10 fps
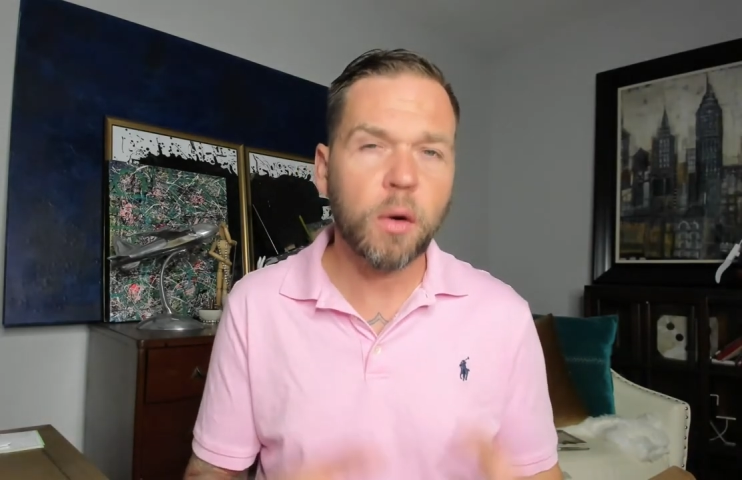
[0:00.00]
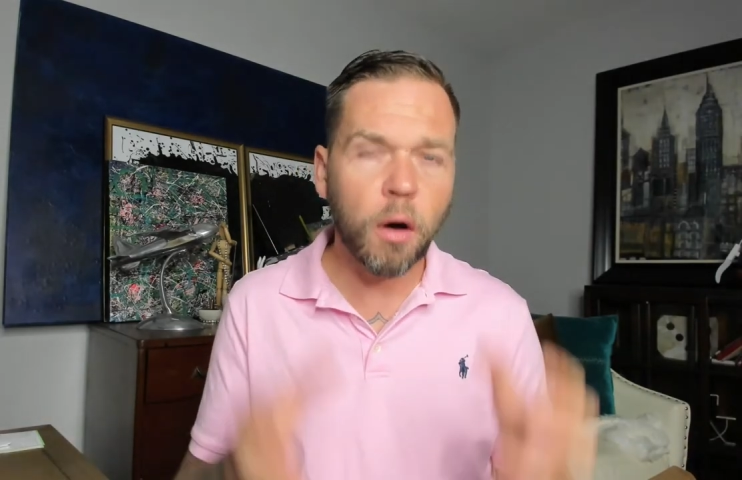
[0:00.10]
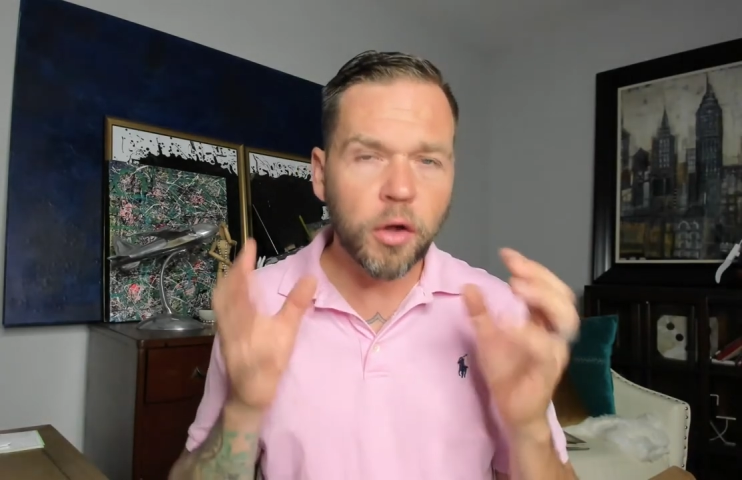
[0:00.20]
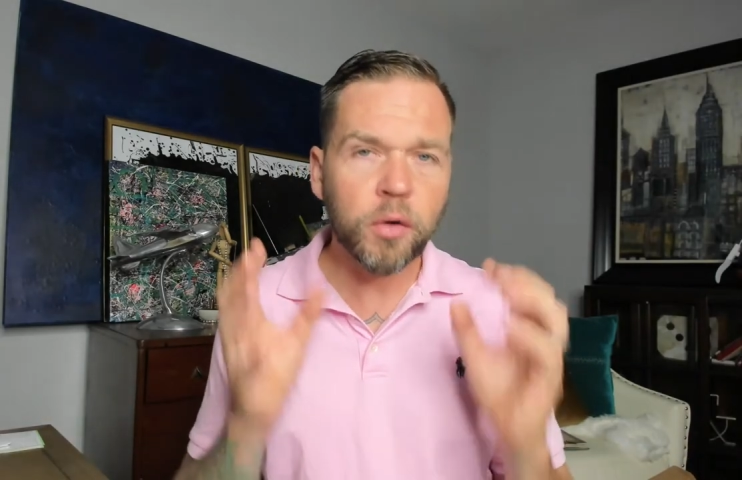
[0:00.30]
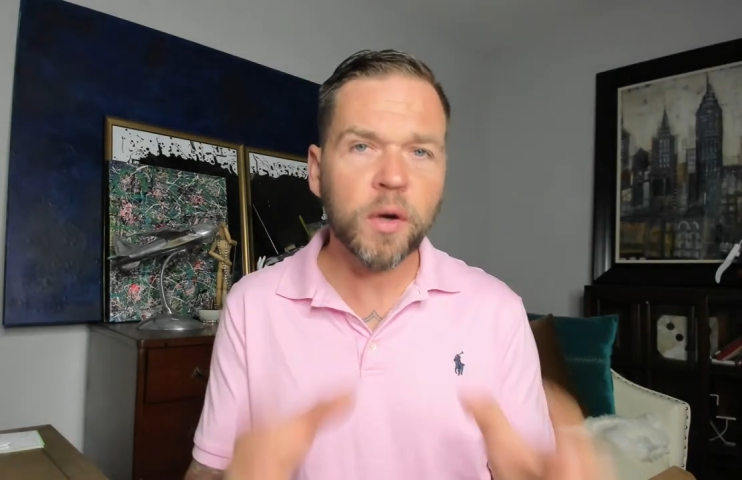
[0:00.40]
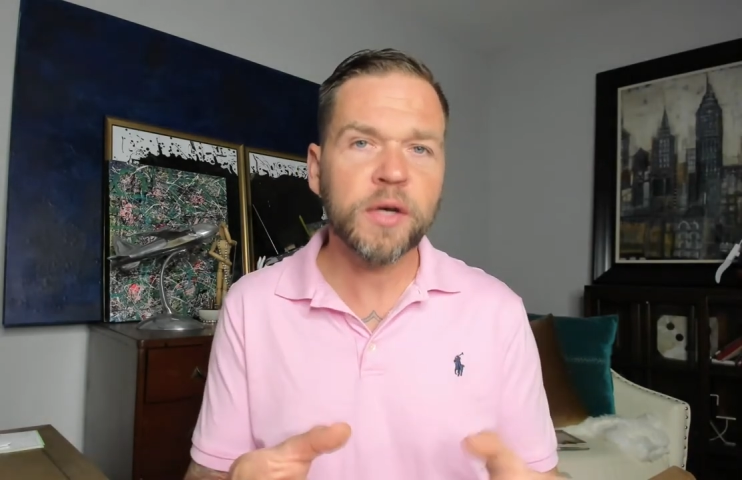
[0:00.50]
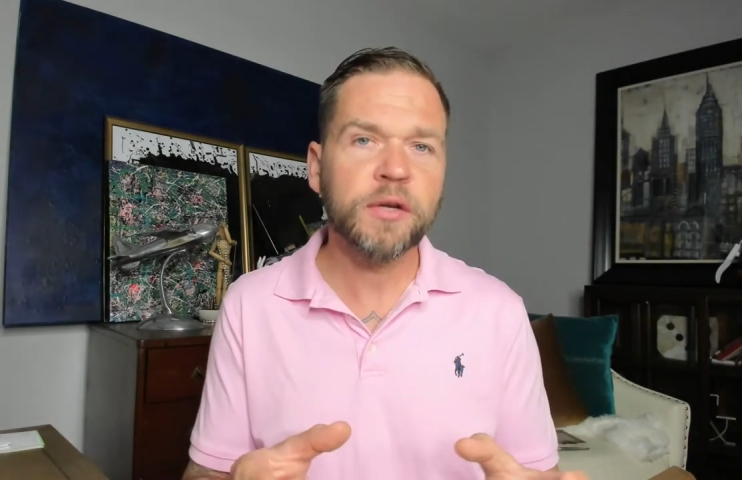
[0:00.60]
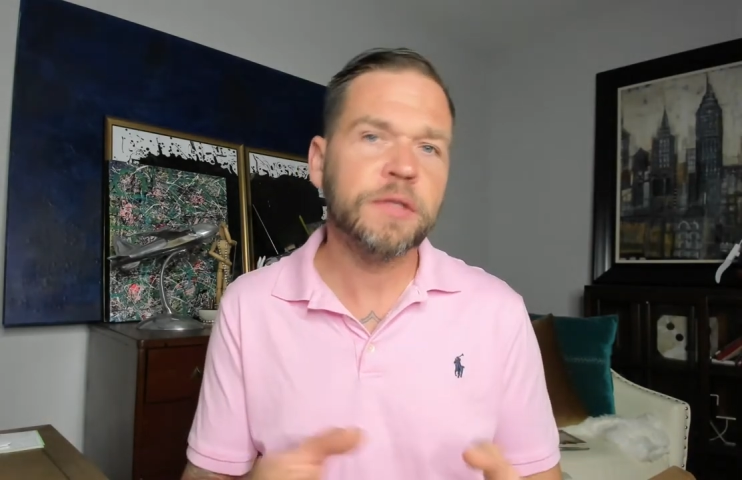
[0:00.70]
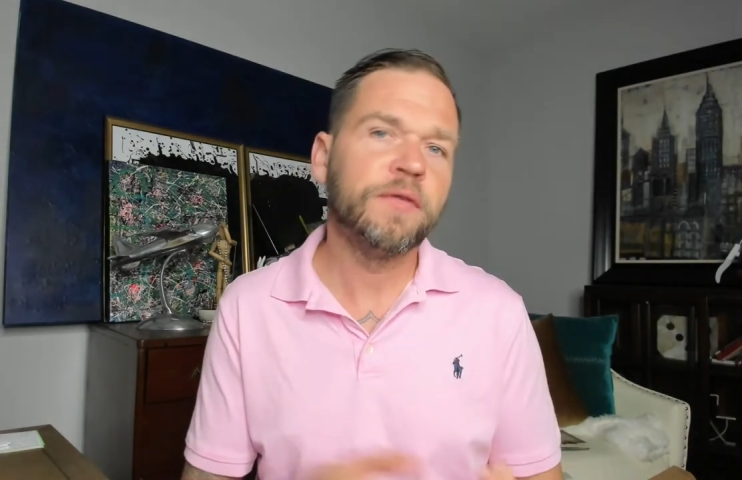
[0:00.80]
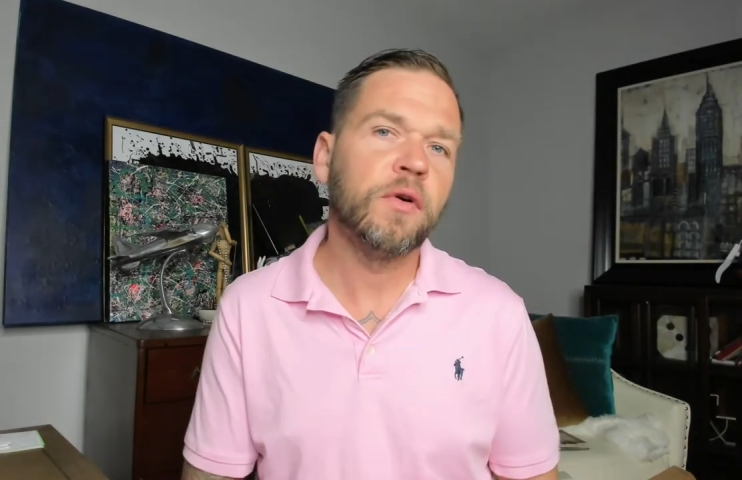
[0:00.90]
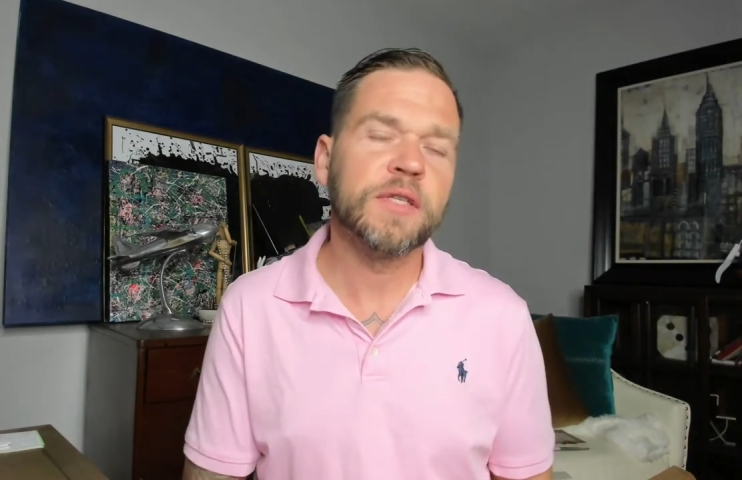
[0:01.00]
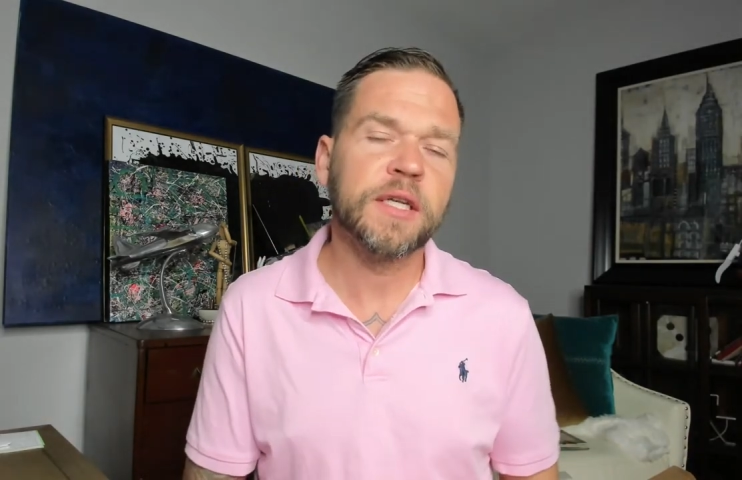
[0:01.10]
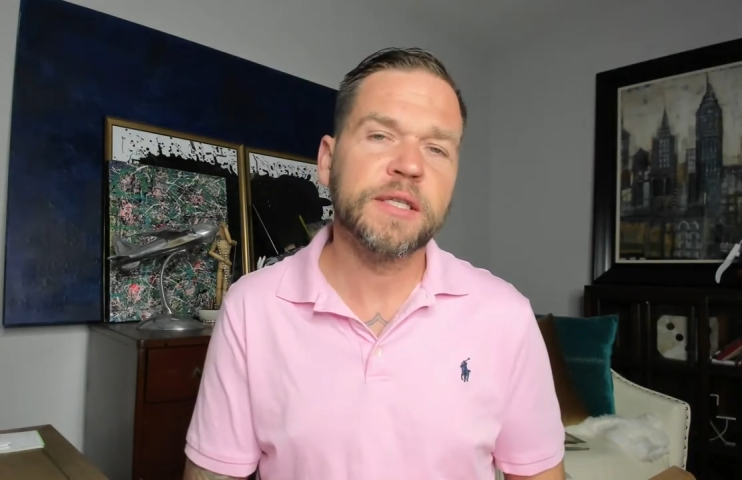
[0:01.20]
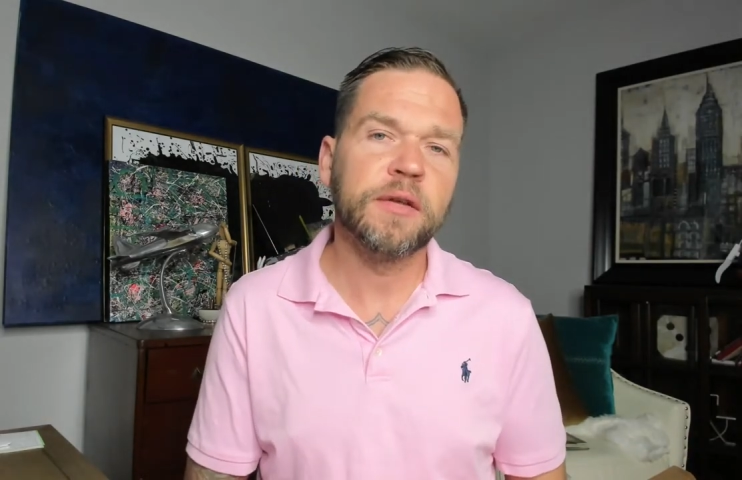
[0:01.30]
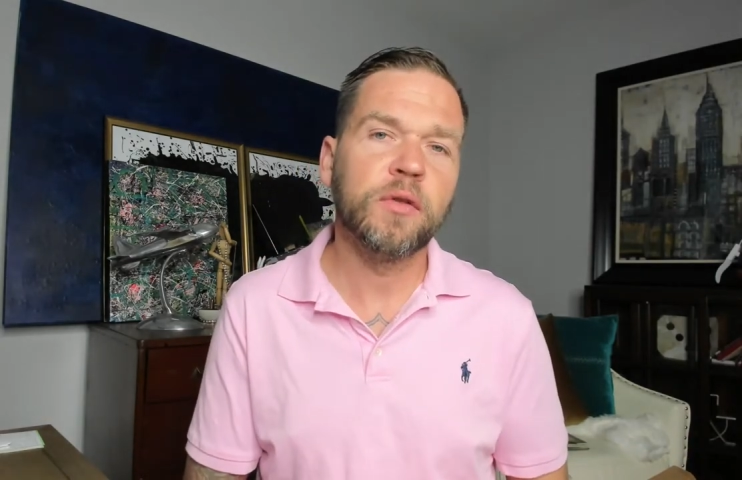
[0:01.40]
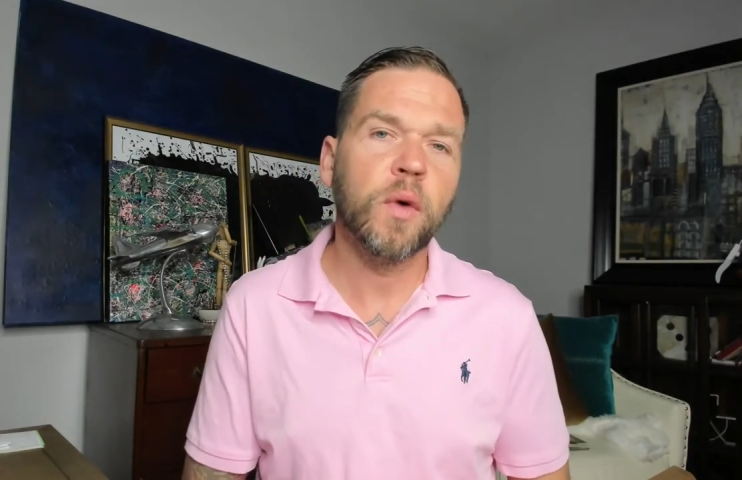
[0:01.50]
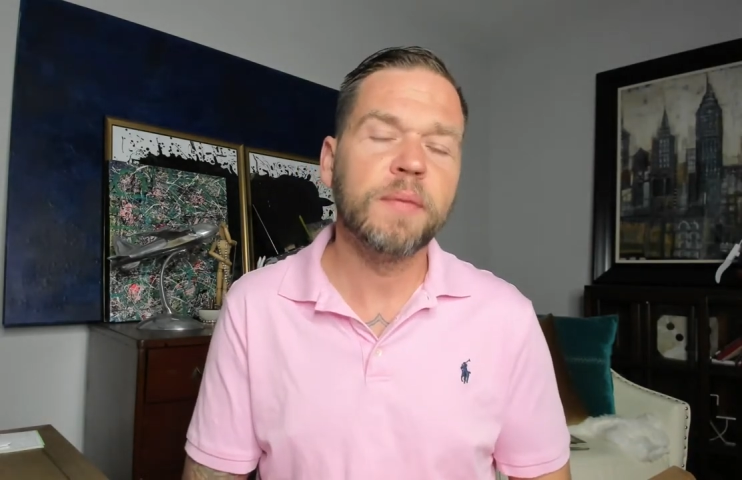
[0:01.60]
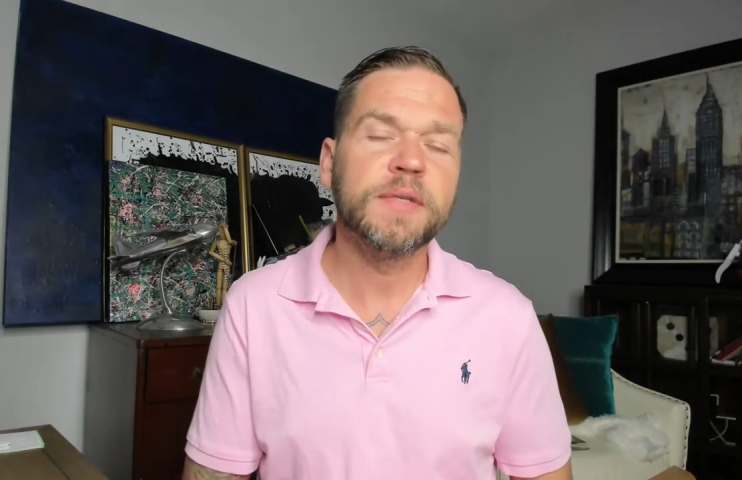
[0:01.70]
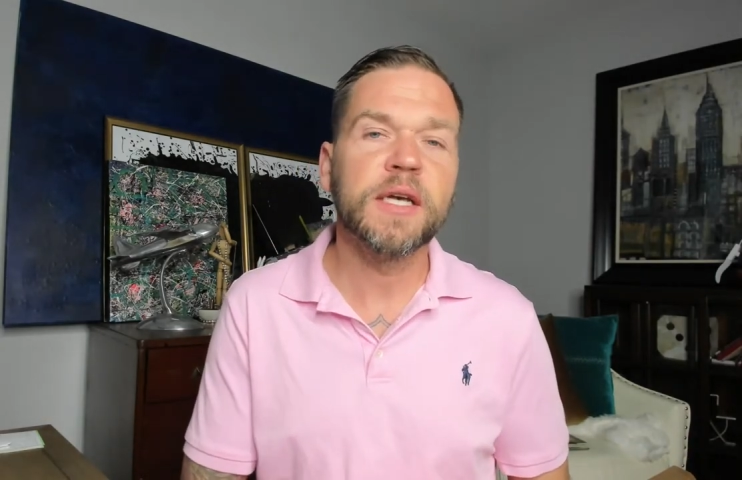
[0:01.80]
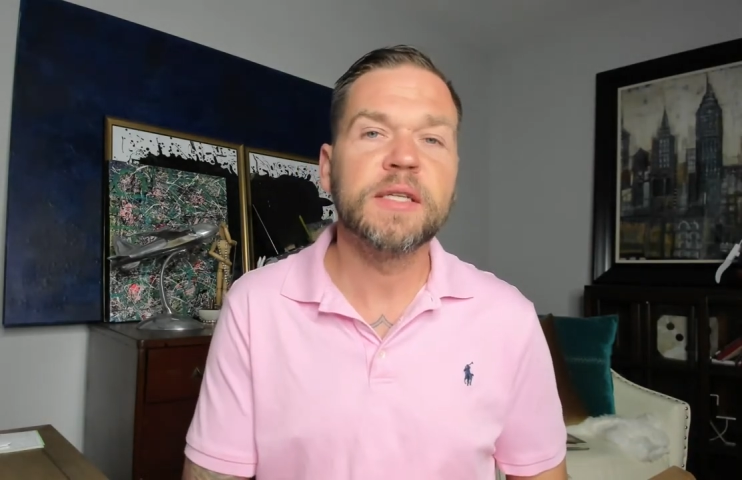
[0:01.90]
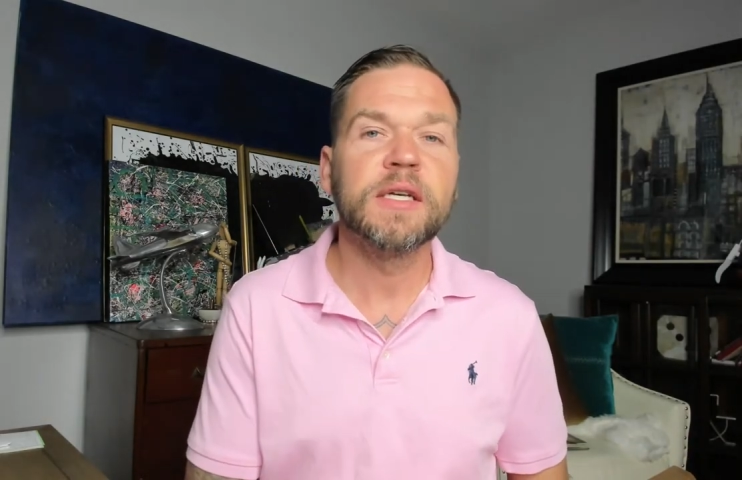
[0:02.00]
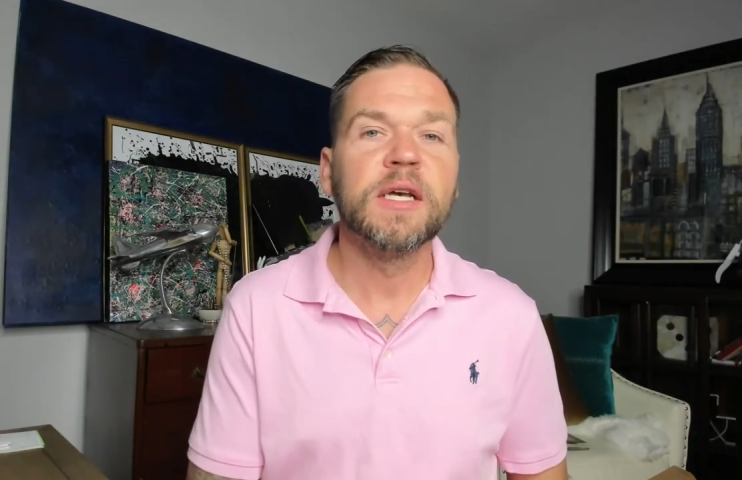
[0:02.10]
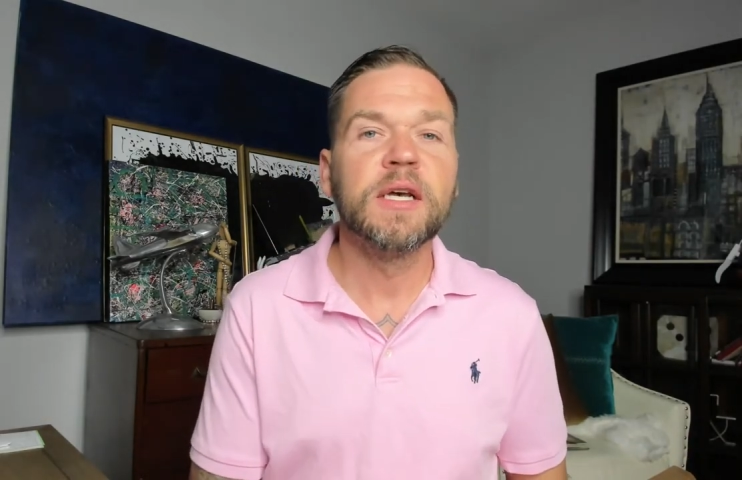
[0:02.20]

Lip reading: All you want to do is focus on selling the websites.